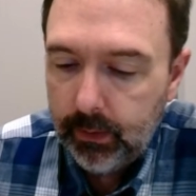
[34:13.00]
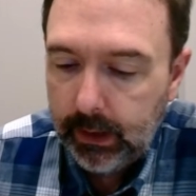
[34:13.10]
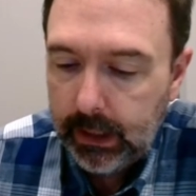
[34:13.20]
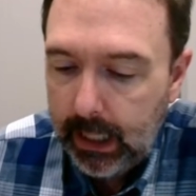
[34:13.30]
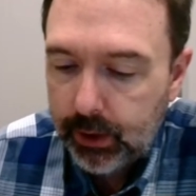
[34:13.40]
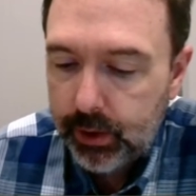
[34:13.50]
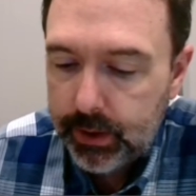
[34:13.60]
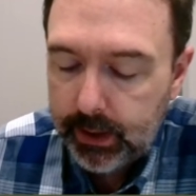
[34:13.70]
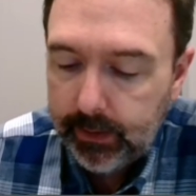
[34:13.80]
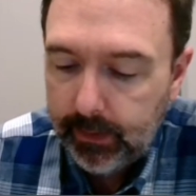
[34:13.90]

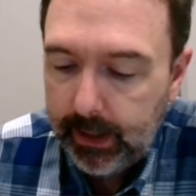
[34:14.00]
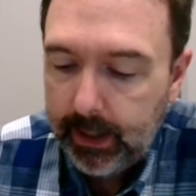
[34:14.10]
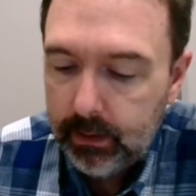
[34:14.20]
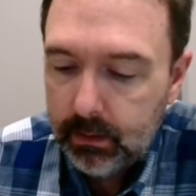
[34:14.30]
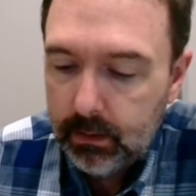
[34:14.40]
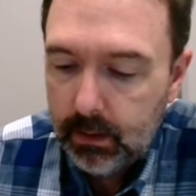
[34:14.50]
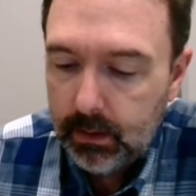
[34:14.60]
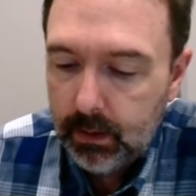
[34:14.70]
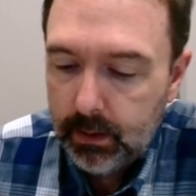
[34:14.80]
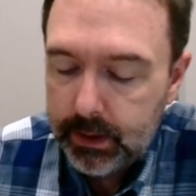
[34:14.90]
connections like that,
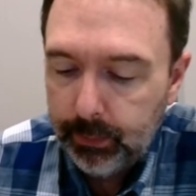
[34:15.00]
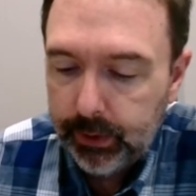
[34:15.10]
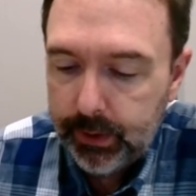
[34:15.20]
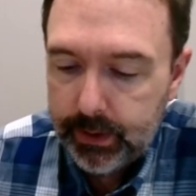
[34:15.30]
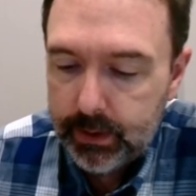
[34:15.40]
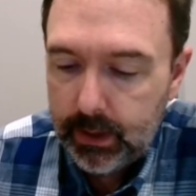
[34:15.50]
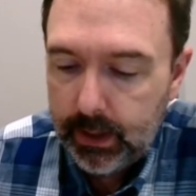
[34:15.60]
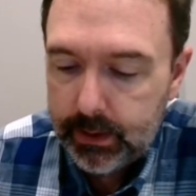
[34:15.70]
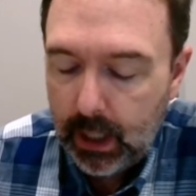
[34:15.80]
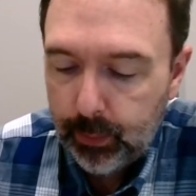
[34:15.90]
similar to
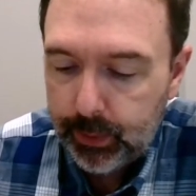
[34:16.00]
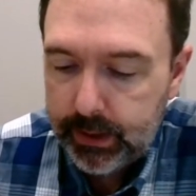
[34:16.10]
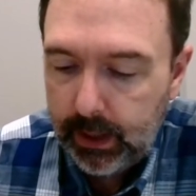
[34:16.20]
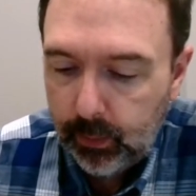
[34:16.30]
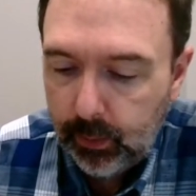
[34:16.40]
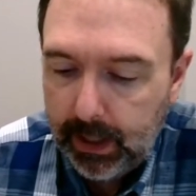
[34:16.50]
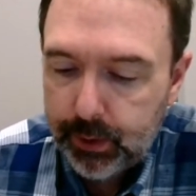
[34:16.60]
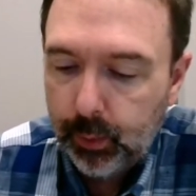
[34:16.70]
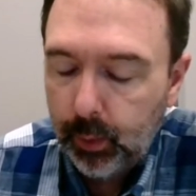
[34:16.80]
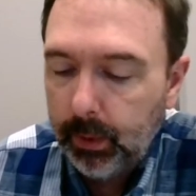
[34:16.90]
as Don was saying with
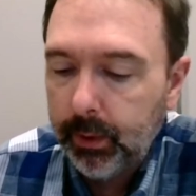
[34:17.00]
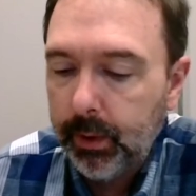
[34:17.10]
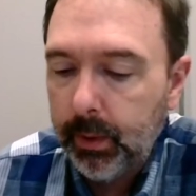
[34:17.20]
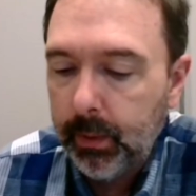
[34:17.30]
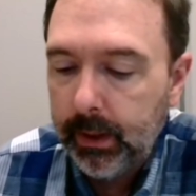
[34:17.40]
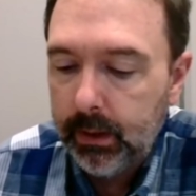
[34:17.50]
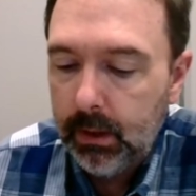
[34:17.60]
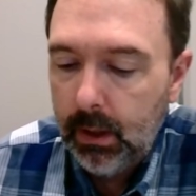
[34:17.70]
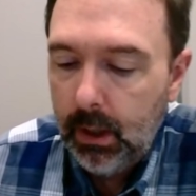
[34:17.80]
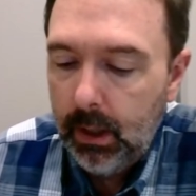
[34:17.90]
Pastor Roberto, and
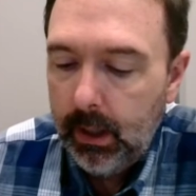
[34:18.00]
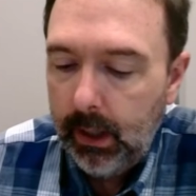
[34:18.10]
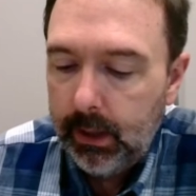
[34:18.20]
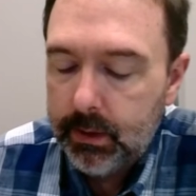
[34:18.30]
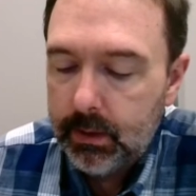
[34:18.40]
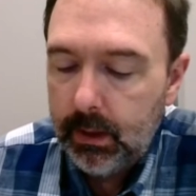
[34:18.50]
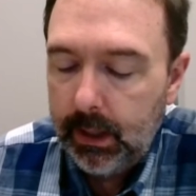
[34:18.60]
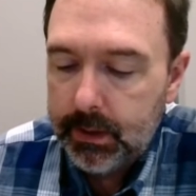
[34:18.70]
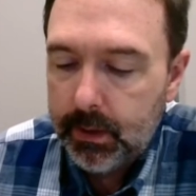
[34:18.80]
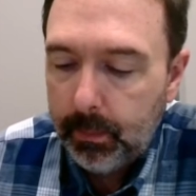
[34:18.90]

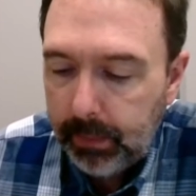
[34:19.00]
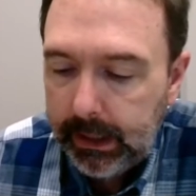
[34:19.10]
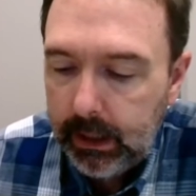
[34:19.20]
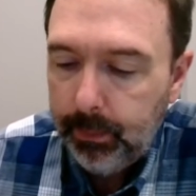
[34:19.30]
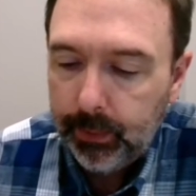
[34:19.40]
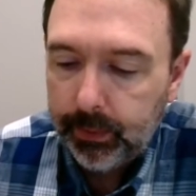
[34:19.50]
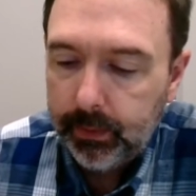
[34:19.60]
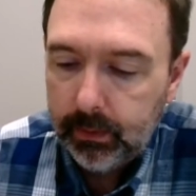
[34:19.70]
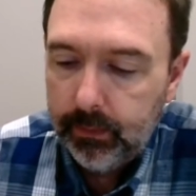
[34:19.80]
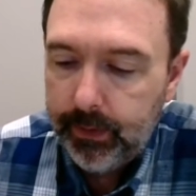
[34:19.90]
it's the people
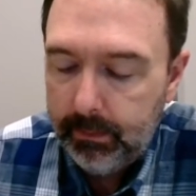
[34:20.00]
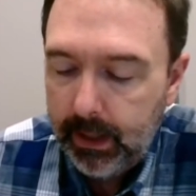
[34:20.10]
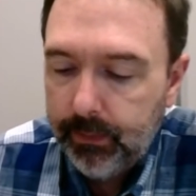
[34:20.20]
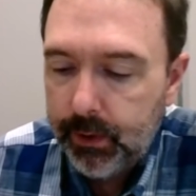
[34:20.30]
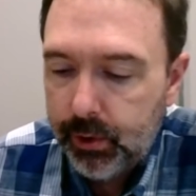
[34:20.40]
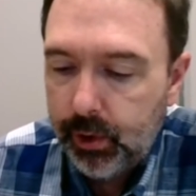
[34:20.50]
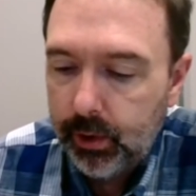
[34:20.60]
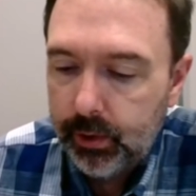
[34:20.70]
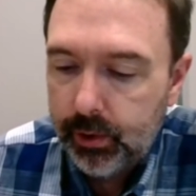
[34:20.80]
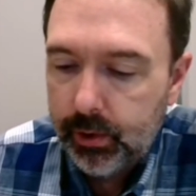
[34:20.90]
that make this
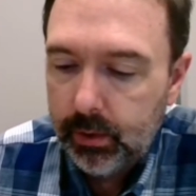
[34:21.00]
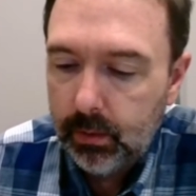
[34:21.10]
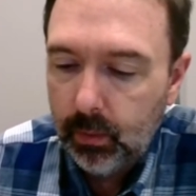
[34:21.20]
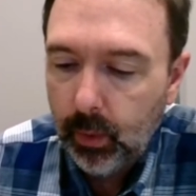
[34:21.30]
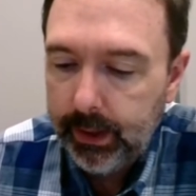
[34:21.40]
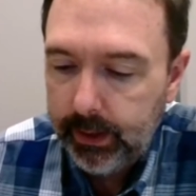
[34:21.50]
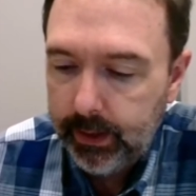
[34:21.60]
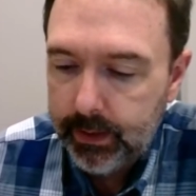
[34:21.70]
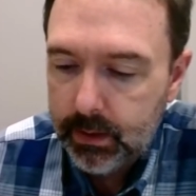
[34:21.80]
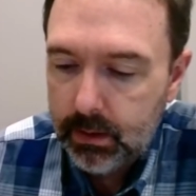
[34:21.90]
church what it
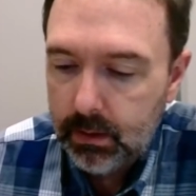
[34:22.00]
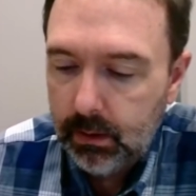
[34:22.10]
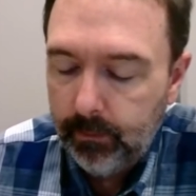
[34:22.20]
is.